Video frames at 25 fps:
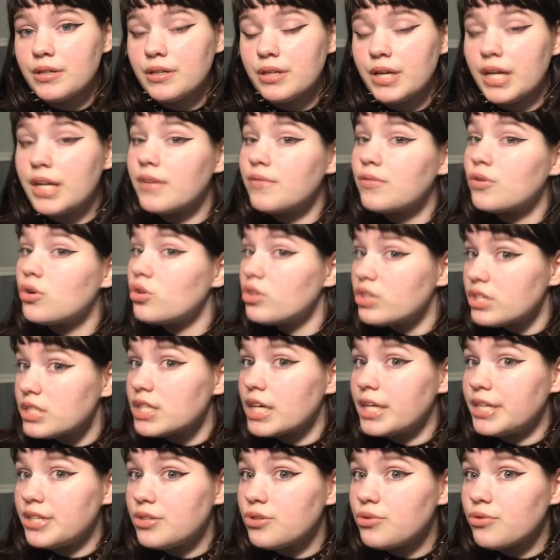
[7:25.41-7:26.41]
And of course,
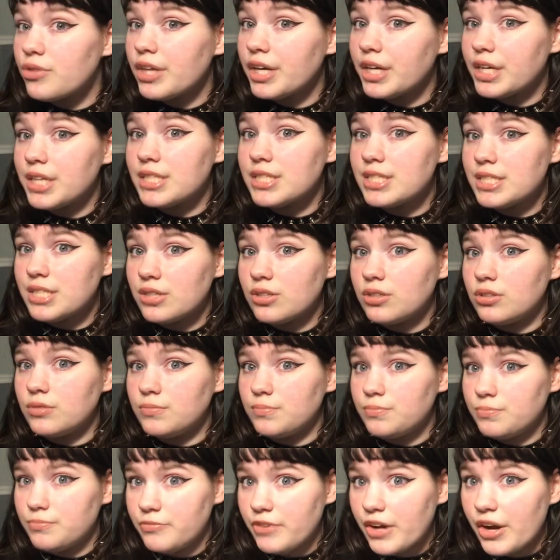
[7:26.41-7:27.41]
I do think it's still
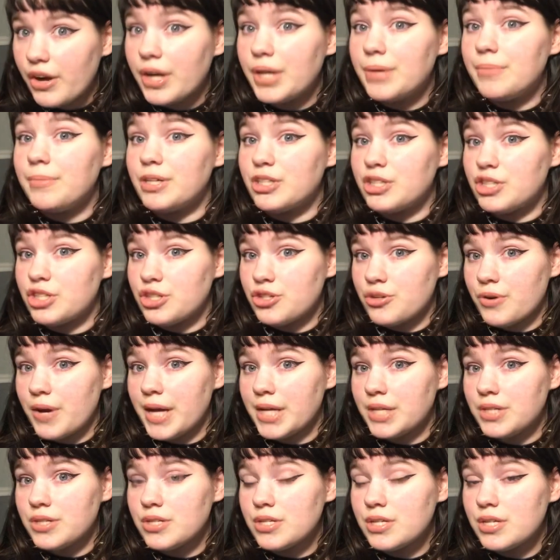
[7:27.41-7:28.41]
very much a
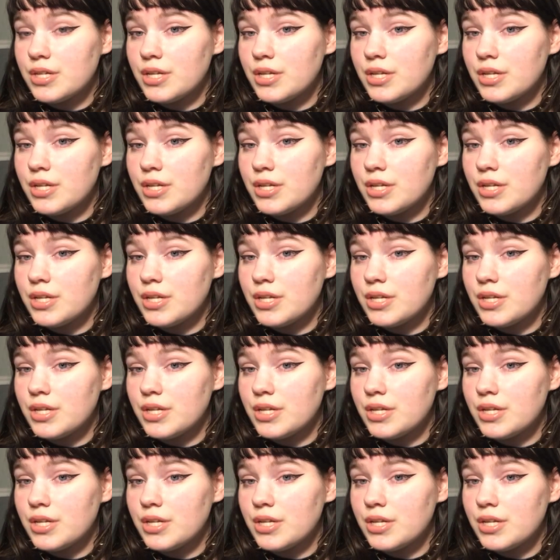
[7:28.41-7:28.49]
trend.